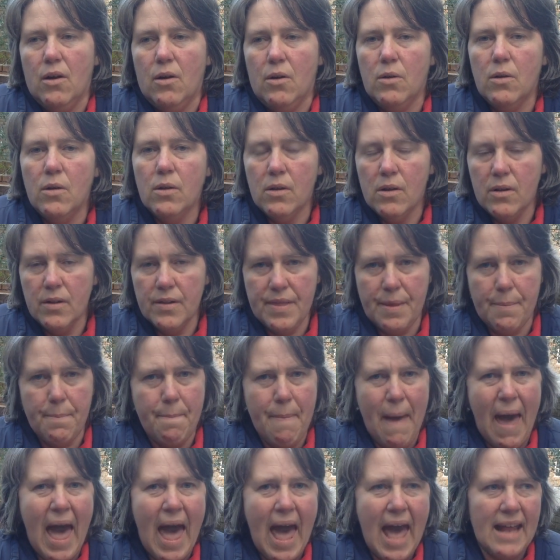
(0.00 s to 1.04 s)
all the
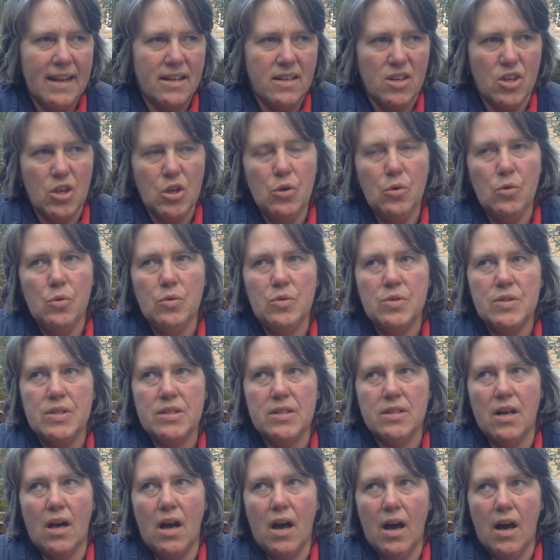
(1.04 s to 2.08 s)
bad
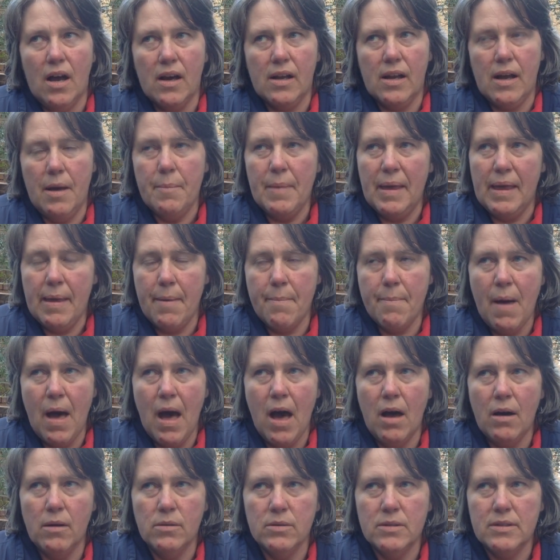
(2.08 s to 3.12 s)
news are coming
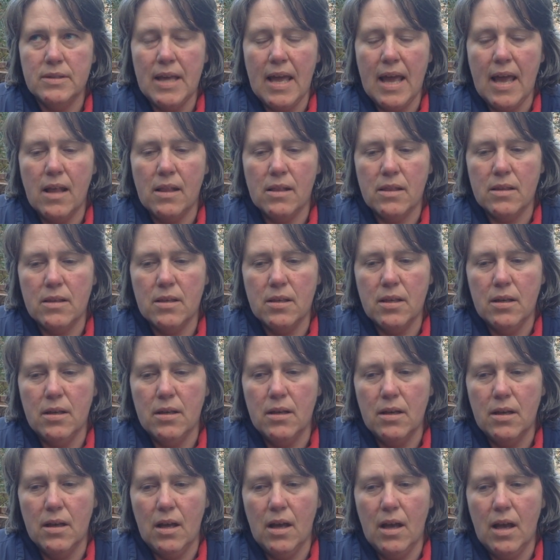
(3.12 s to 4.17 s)
about it,
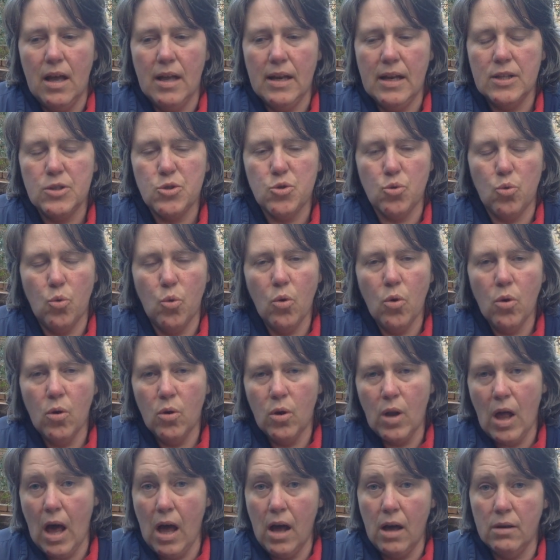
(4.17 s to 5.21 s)
and it's
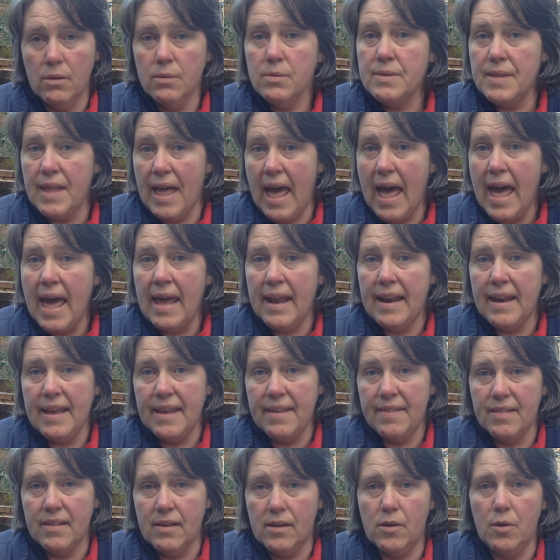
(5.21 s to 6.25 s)
all out there
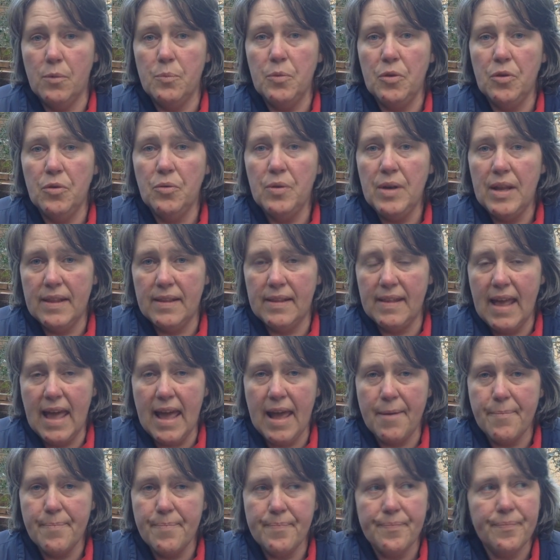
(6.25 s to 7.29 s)
in the
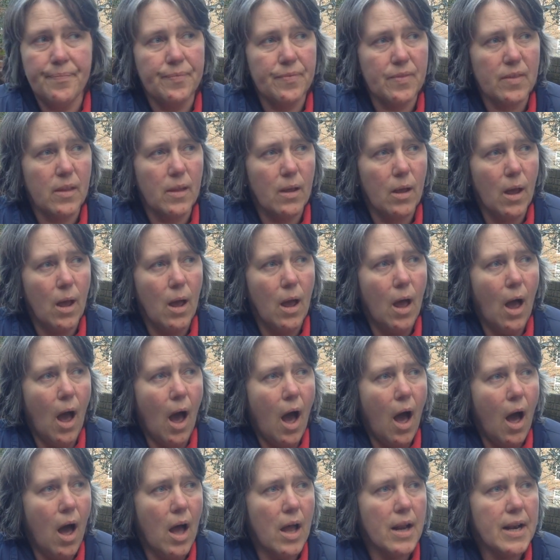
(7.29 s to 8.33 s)
community,
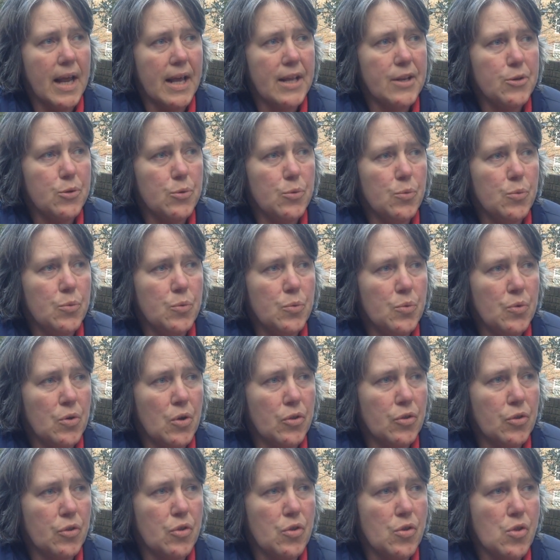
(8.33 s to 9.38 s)
and I do
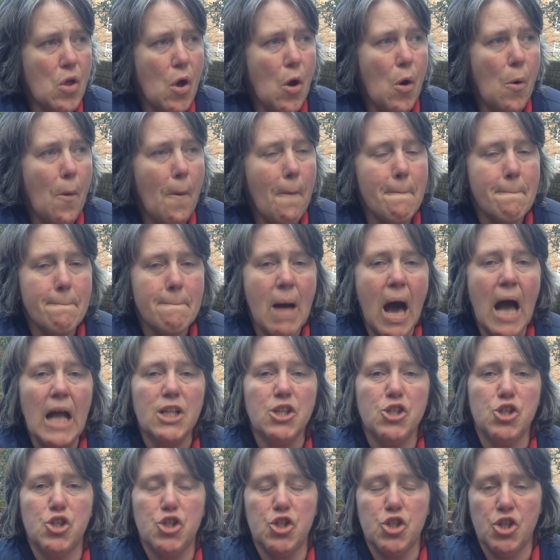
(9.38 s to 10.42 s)
not know
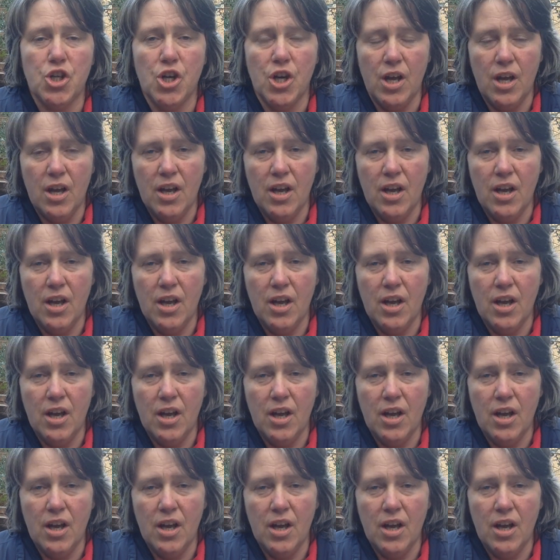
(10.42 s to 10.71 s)
much